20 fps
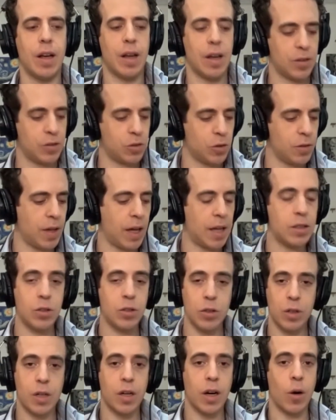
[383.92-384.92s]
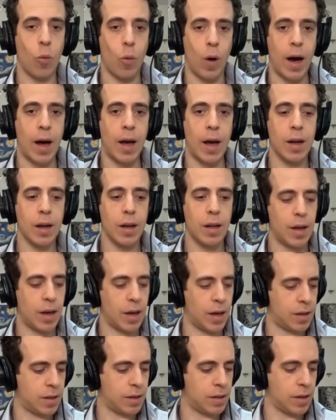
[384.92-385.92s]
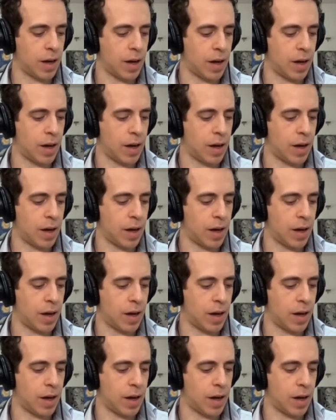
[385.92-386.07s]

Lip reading: So that took a while, and